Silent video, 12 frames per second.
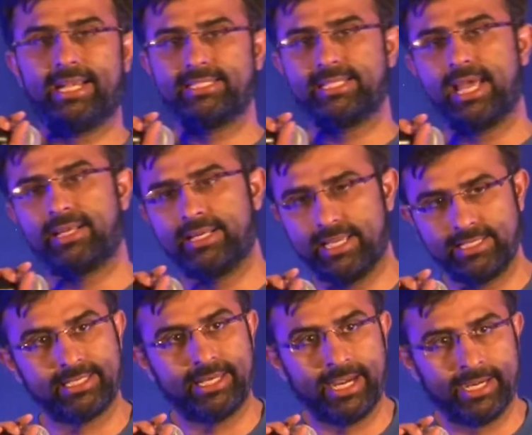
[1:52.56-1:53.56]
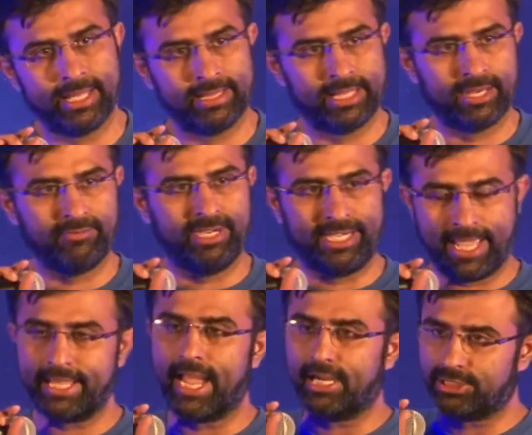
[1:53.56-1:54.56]
as an incident and then we
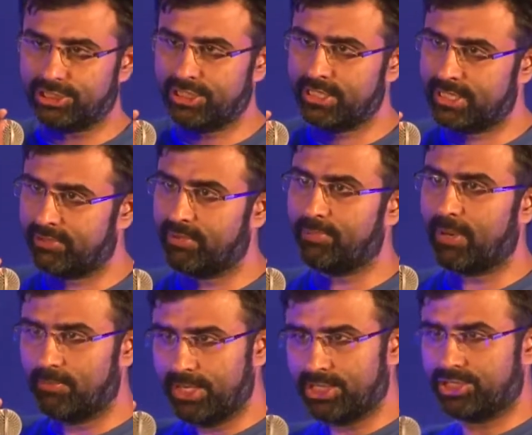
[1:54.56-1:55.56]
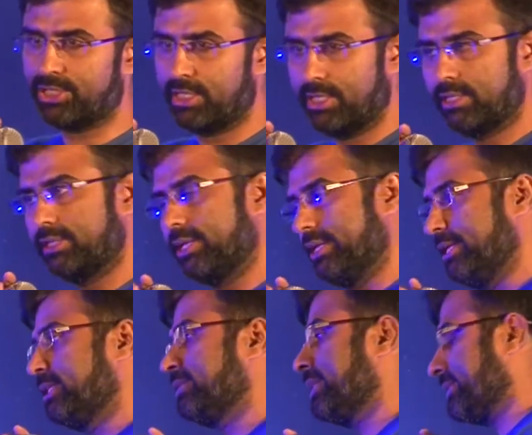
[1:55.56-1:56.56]
take actions and we publish the
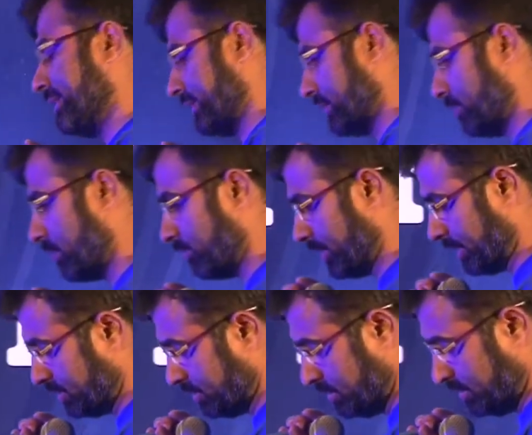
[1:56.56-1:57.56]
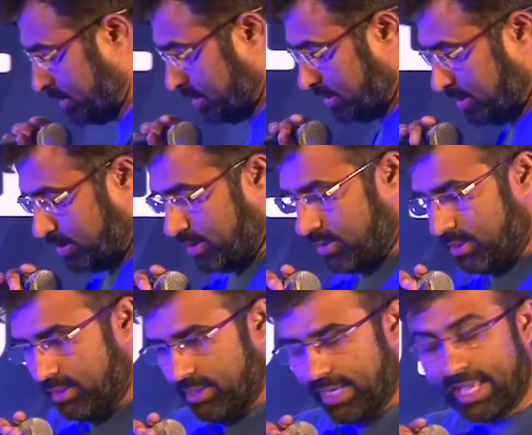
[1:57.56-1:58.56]
reasons, etc. about it.
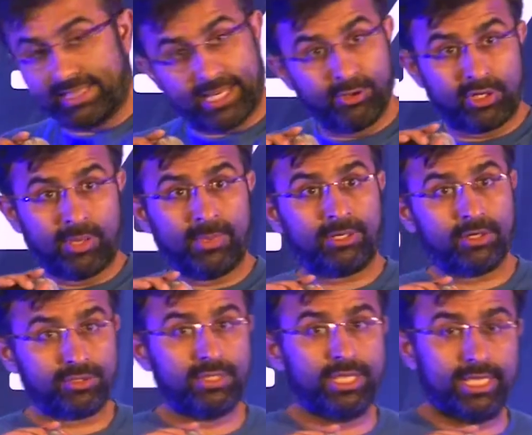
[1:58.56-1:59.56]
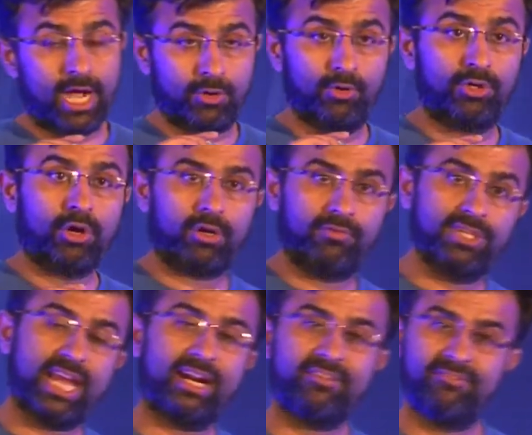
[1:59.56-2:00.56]
And then you come across to the Yahoo talk, which
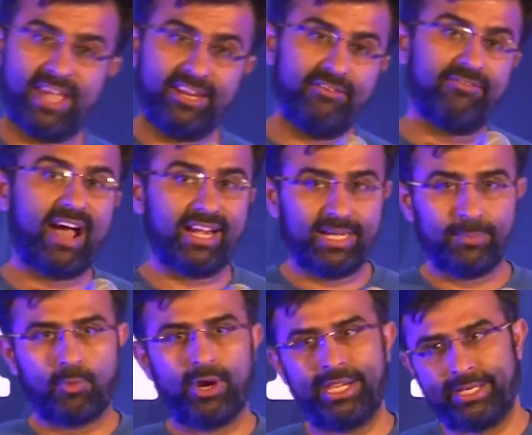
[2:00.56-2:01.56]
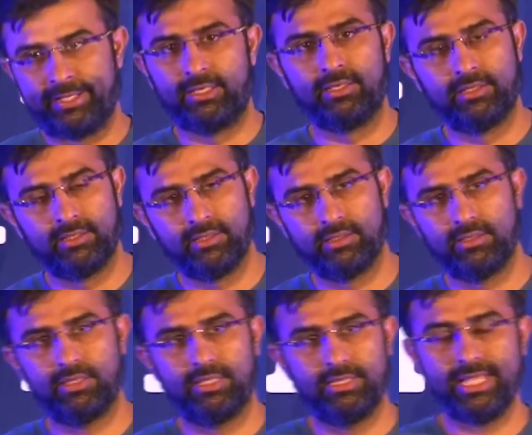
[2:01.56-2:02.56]
had a very valid point.
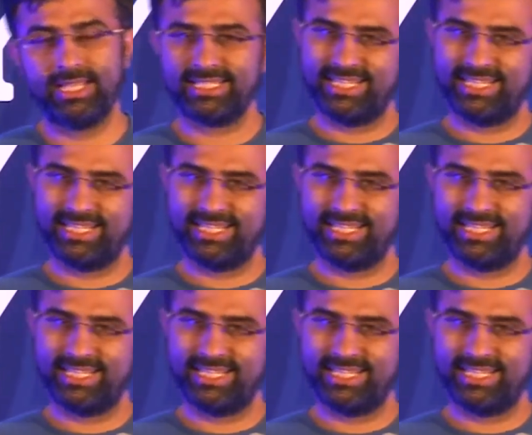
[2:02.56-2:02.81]
There is